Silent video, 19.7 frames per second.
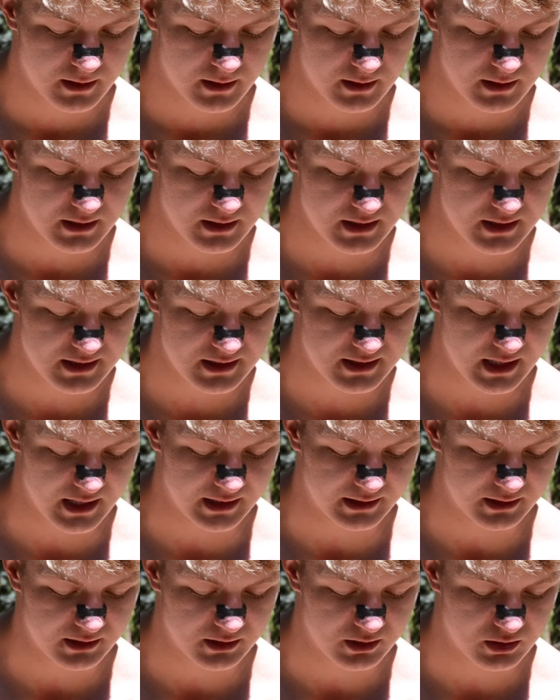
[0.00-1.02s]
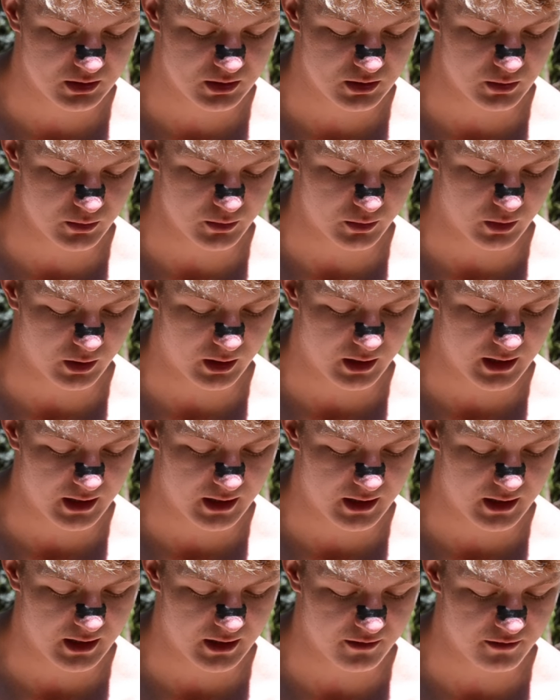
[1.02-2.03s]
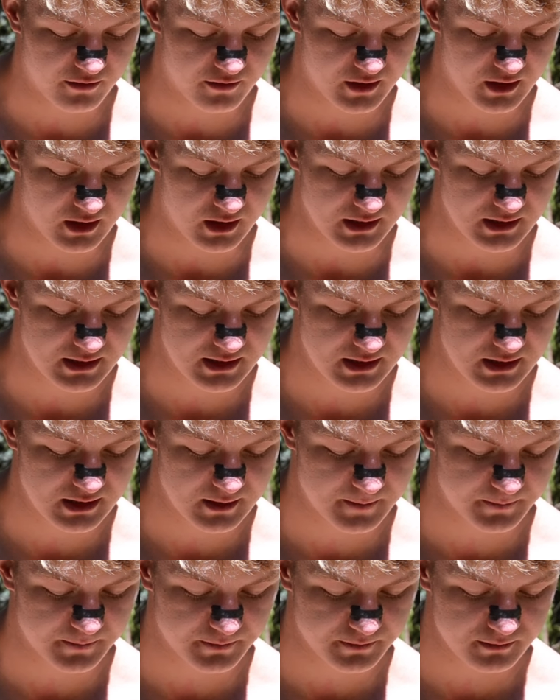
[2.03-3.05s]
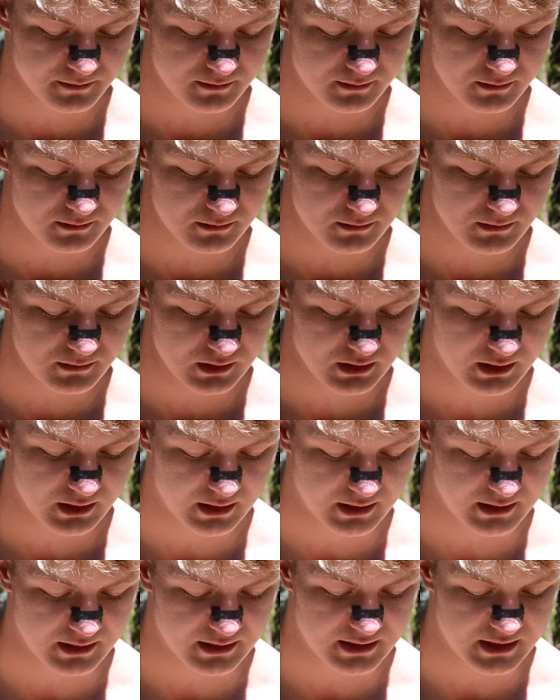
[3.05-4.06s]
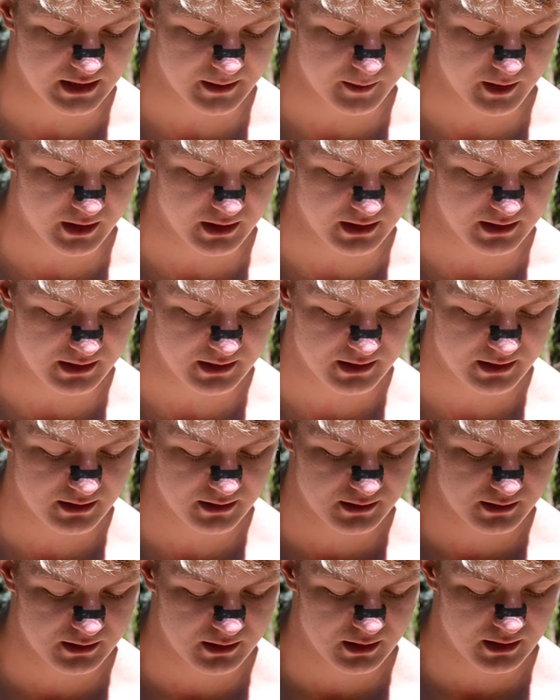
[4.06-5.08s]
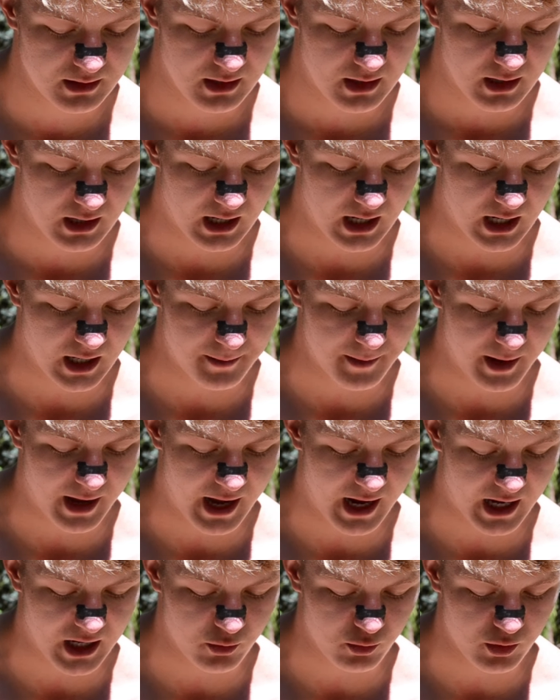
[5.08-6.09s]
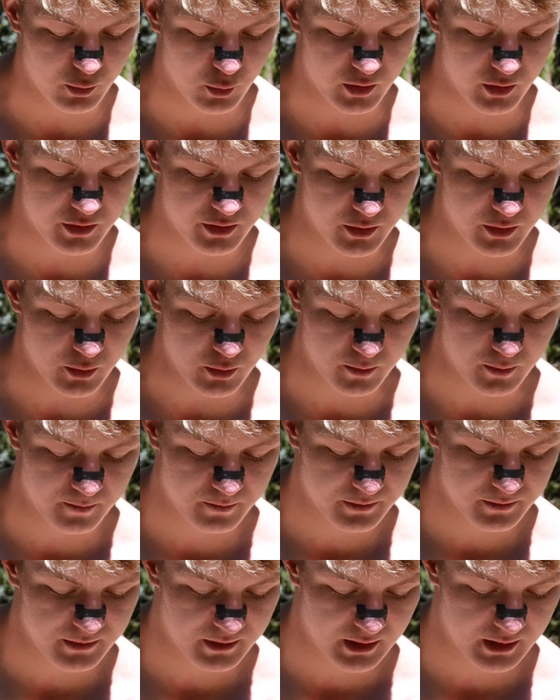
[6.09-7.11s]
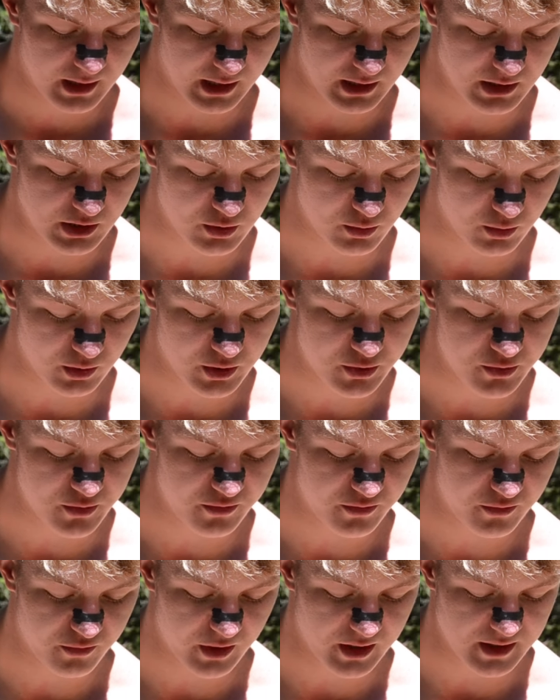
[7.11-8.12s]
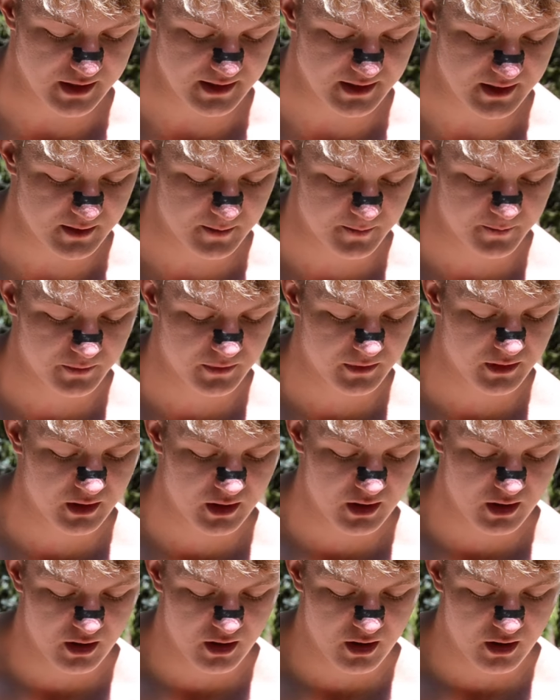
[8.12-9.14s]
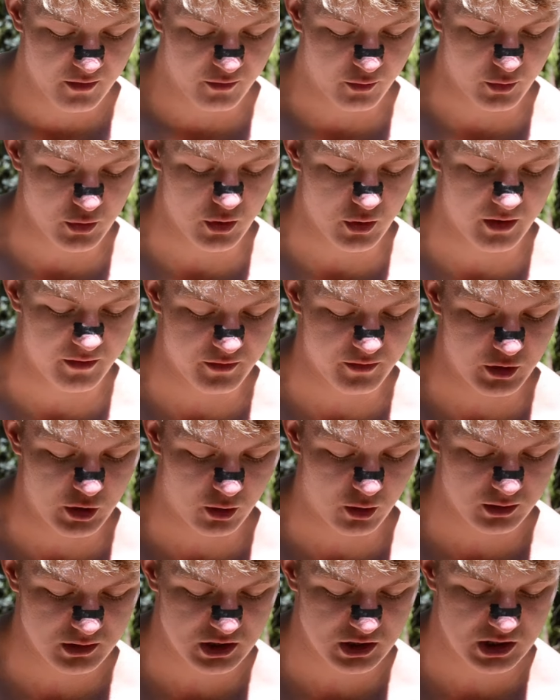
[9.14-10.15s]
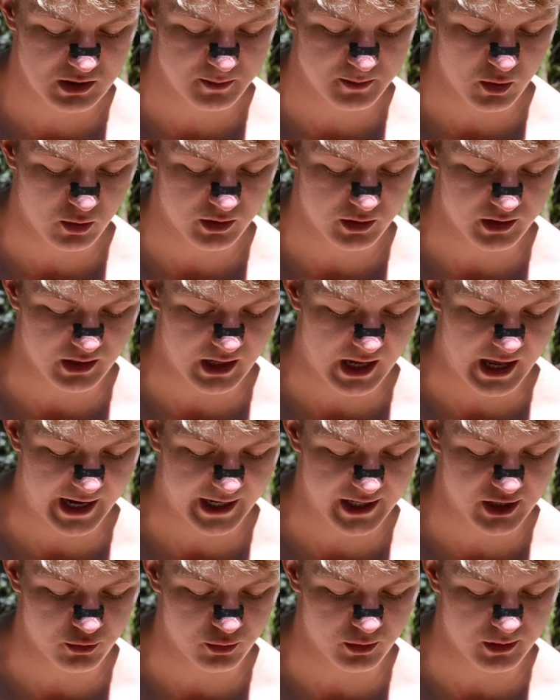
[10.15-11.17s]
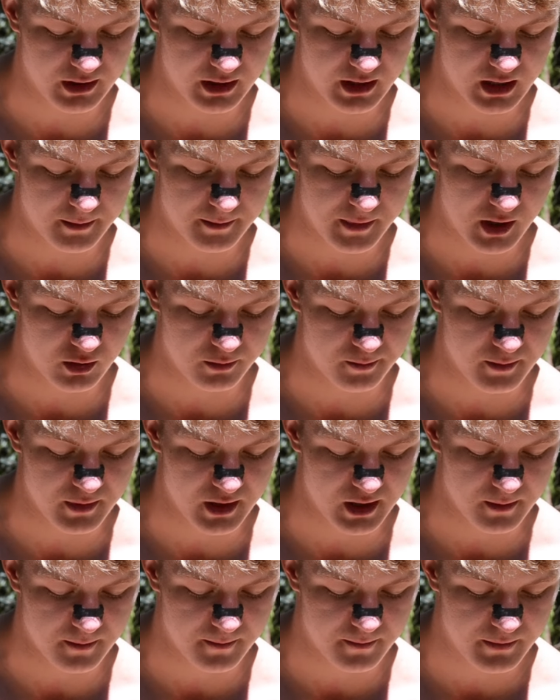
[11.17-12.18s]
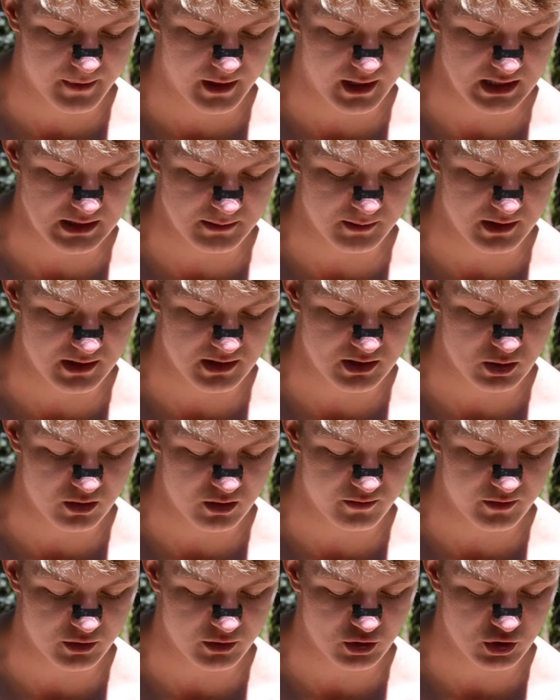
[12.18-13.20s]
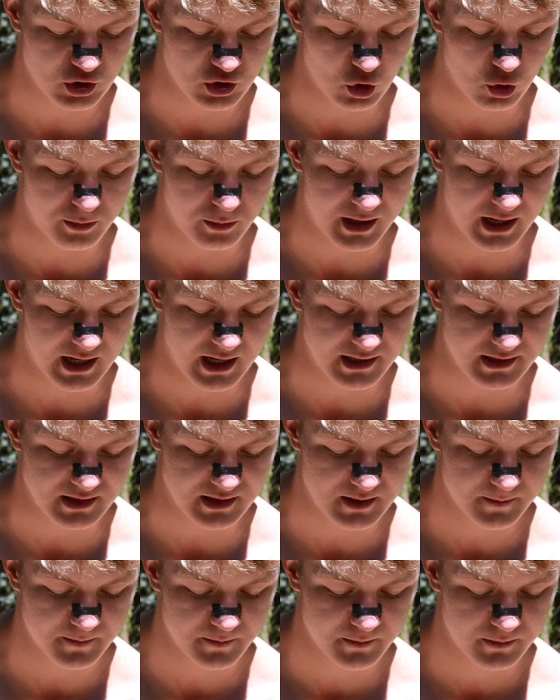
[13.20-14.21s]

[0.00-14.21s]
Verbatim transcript: He said to Eliphaz and Temanite, I am angry with you and your two friends, for you have not spoken accurately about me, as my servant Job has.